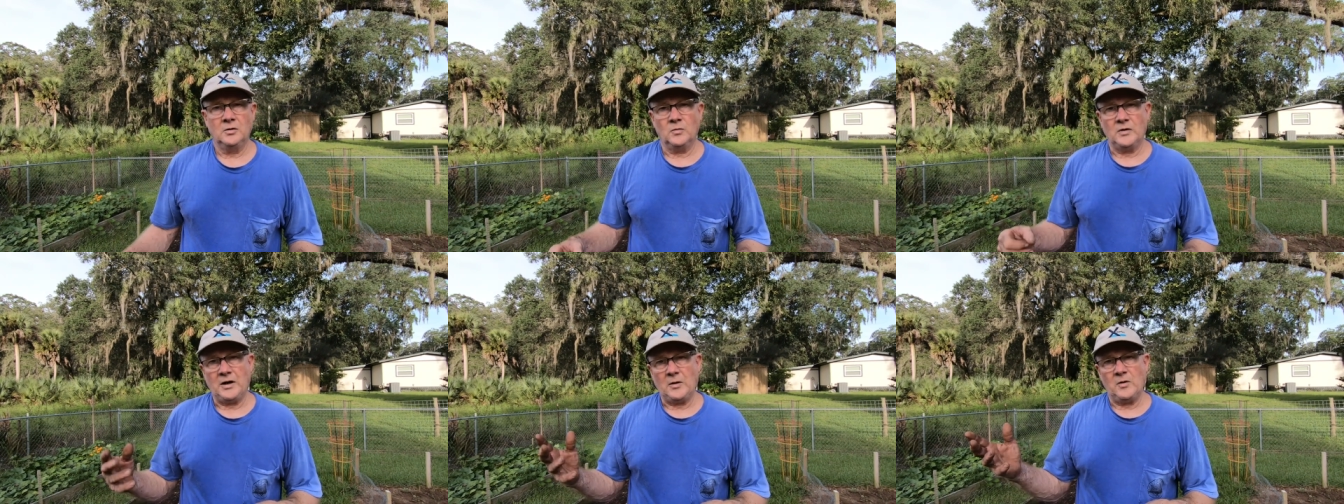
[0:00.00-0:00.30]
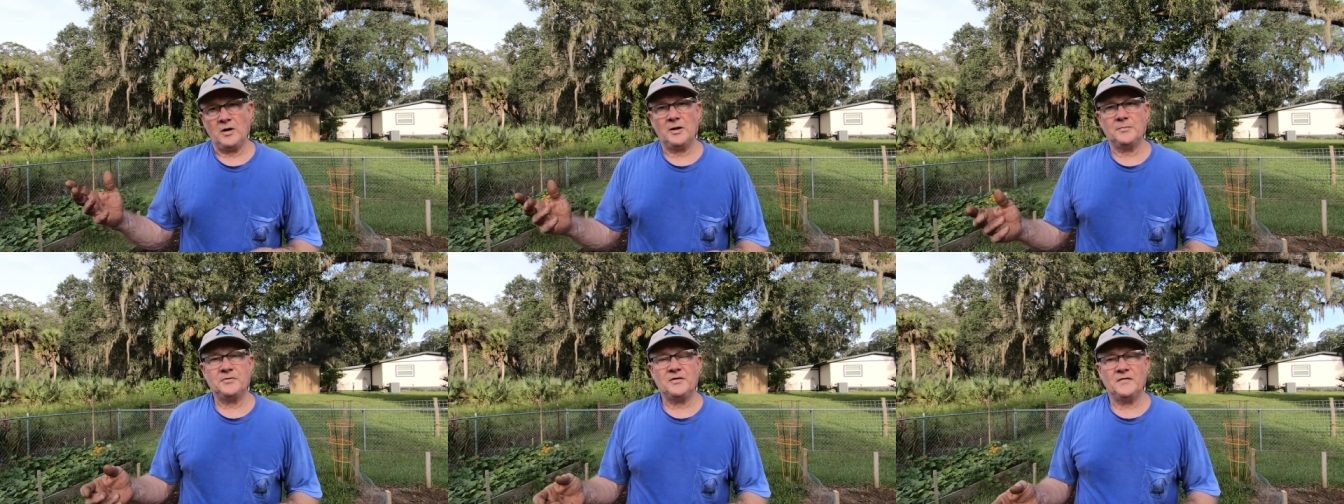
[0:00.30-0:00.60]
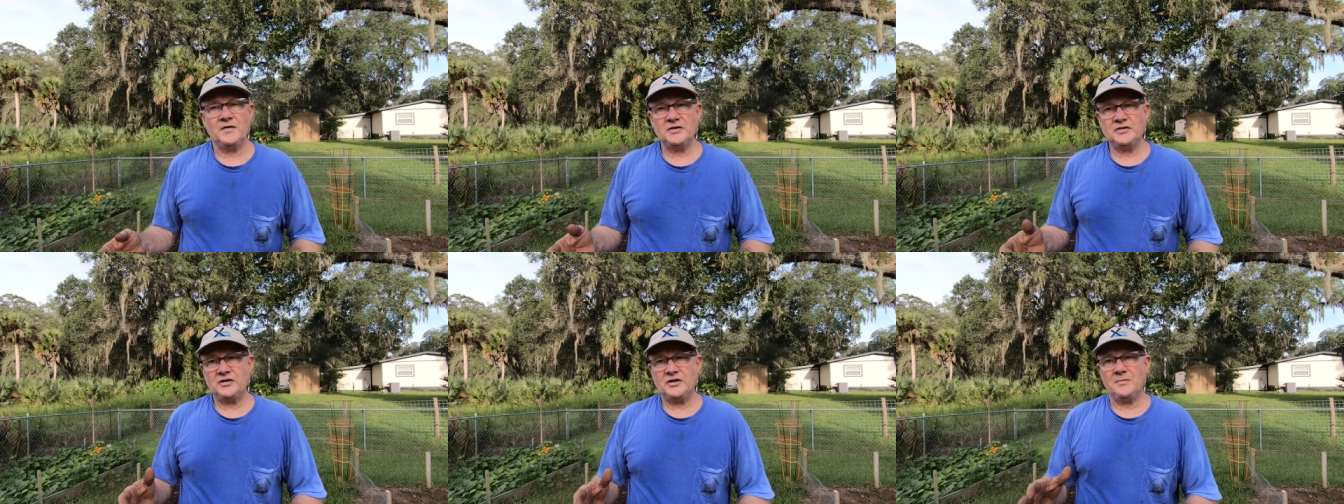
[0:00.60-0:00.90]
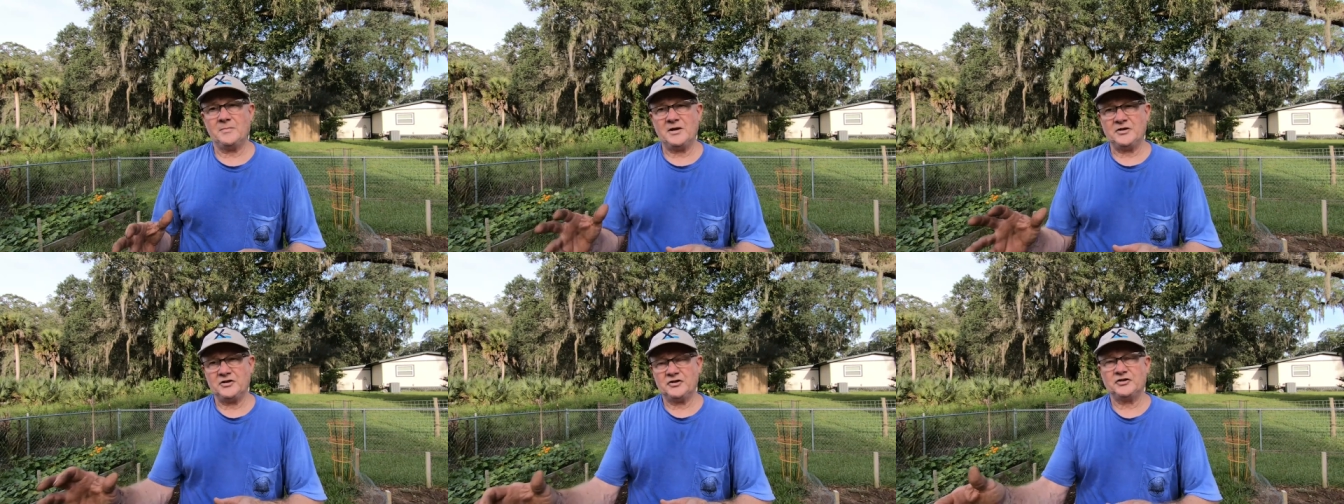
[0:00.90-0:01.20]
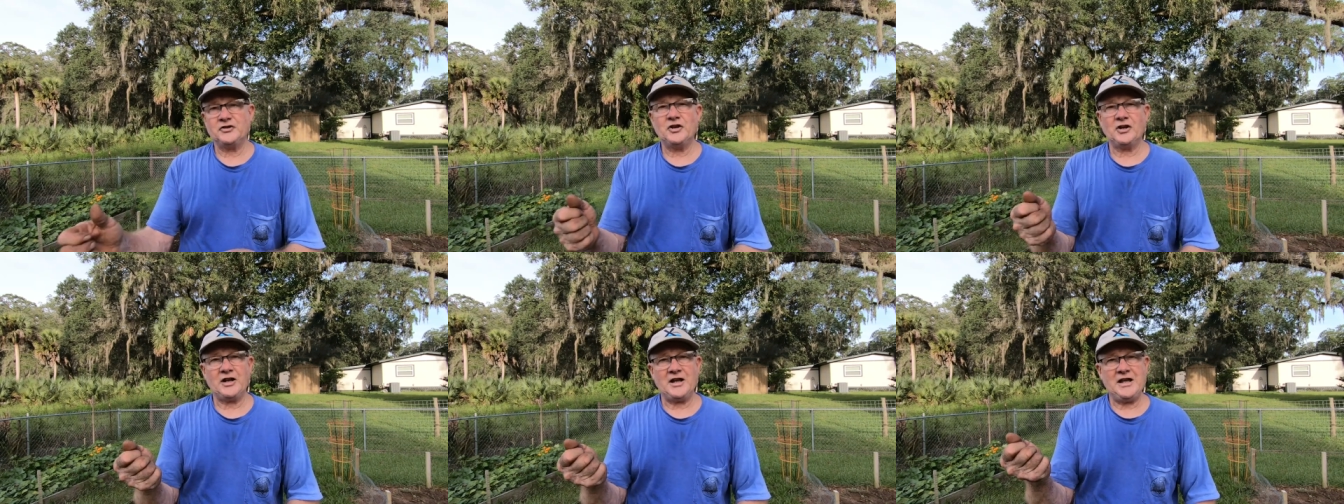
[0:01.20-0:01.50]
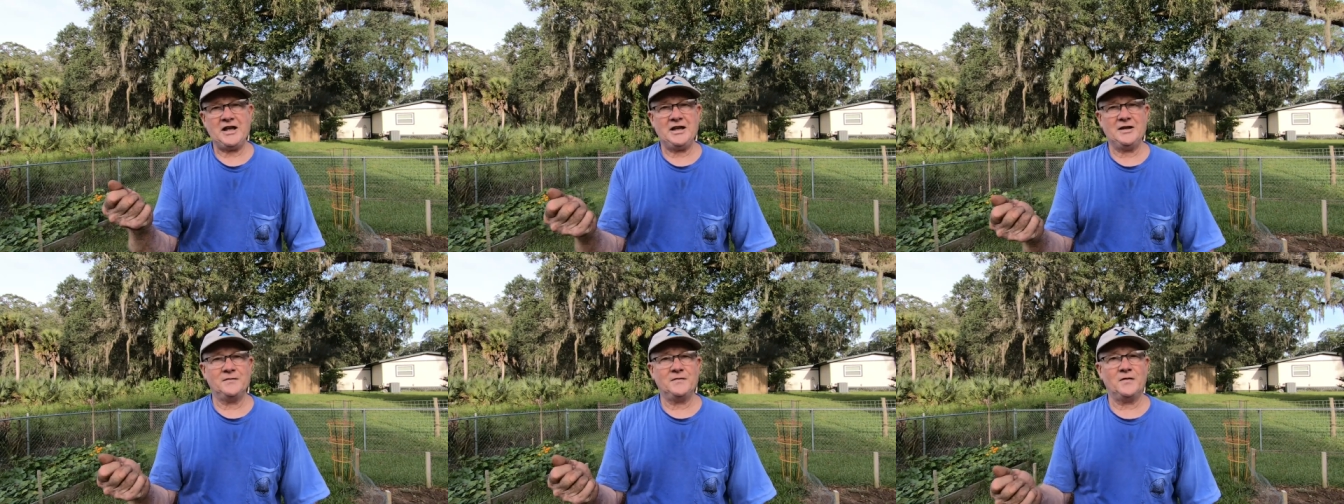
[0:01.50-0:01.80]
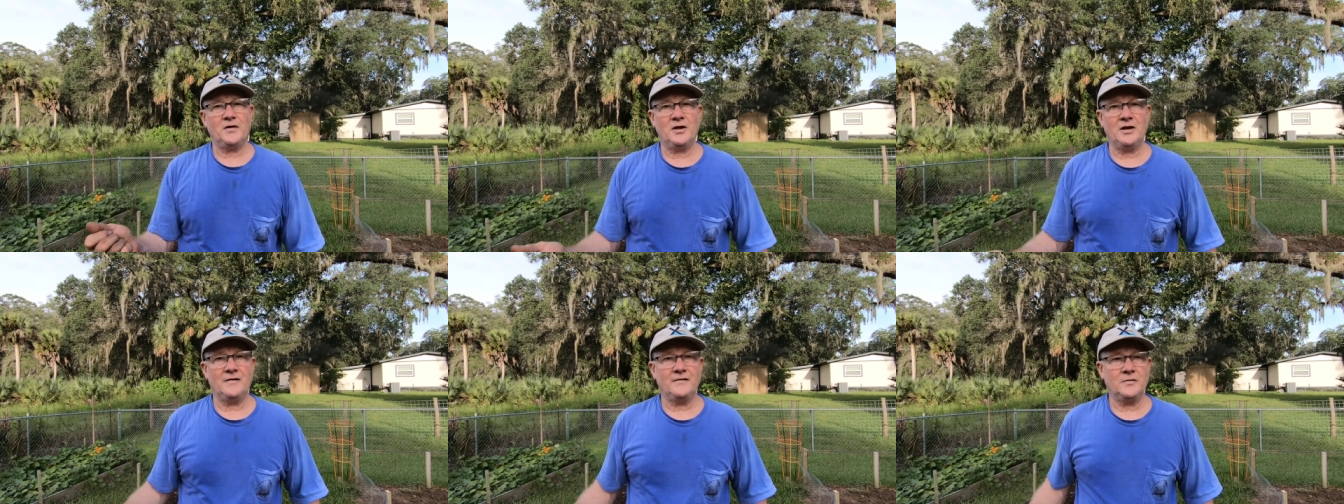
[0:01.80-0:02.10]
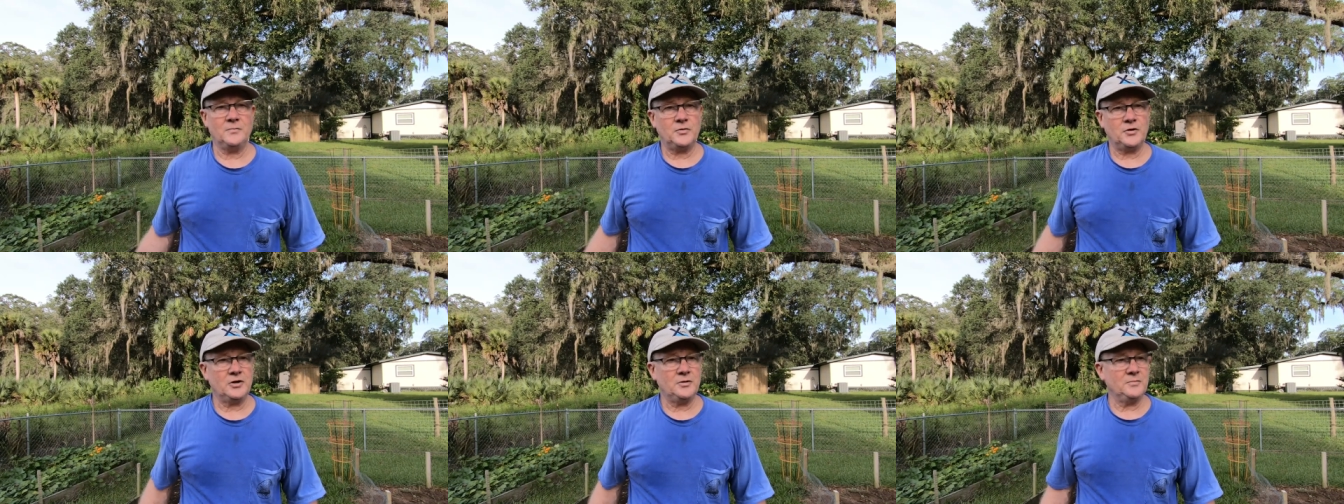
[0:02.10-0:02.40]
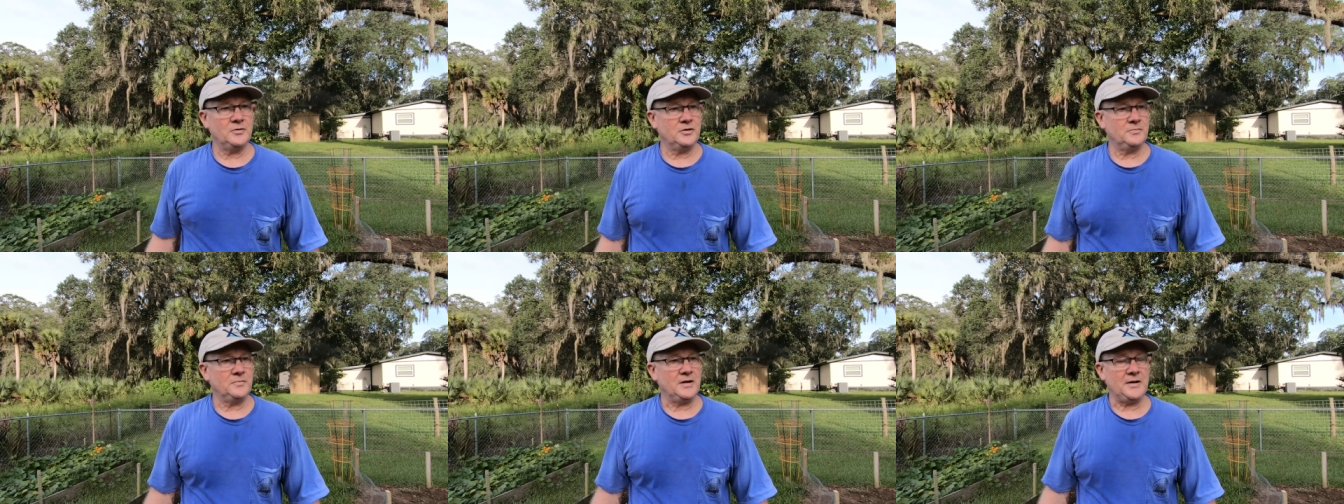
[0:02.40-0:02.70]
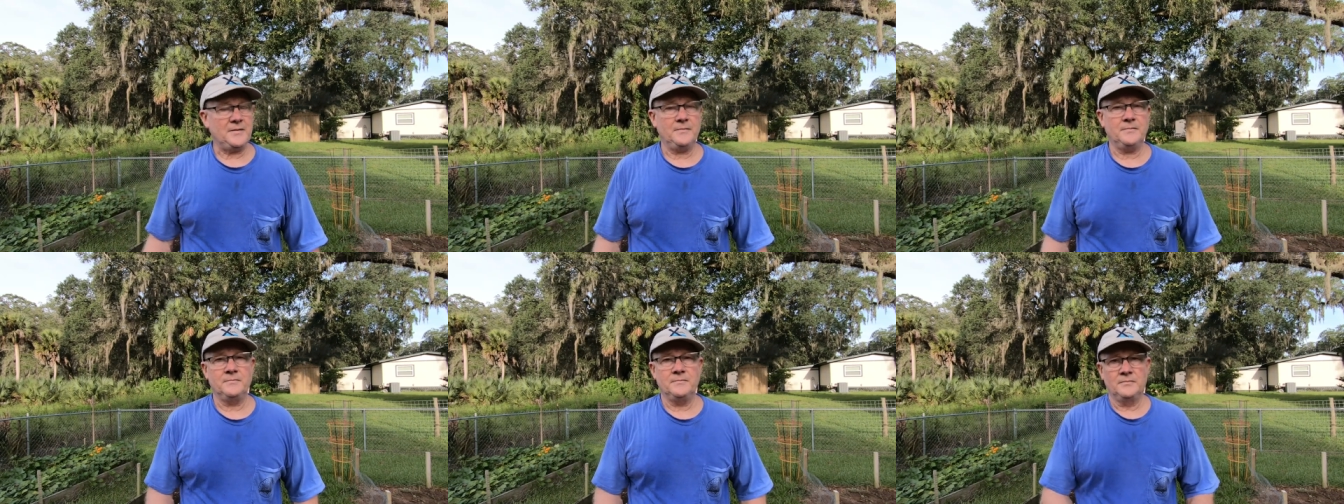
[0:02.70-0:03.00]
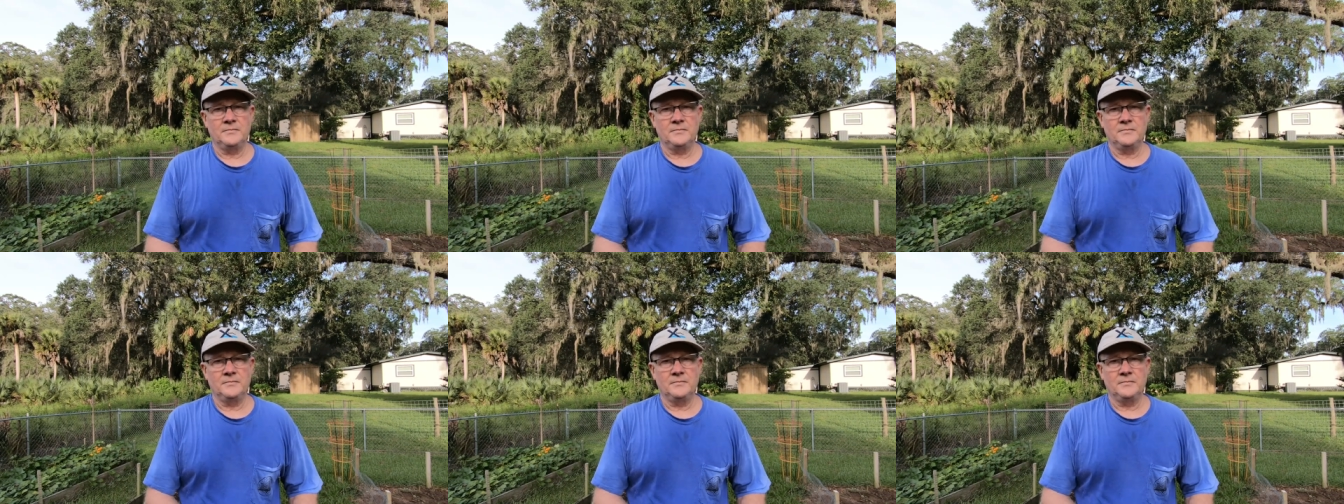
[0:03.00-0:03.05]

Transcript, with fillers: when I went up to visit them, I just took a handful of them, put them in my